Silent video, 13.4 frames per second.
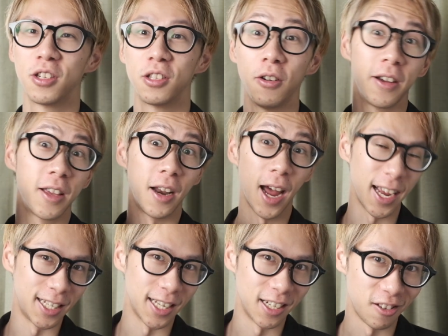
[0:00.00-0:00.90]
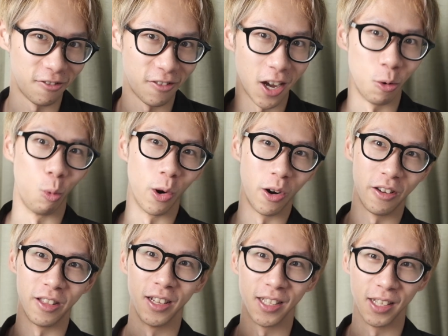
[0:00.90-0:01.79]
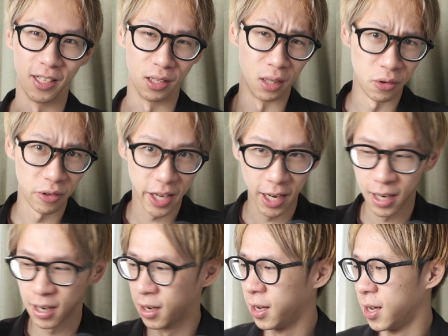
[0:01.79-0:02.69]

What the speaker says: so I can identify where this is located.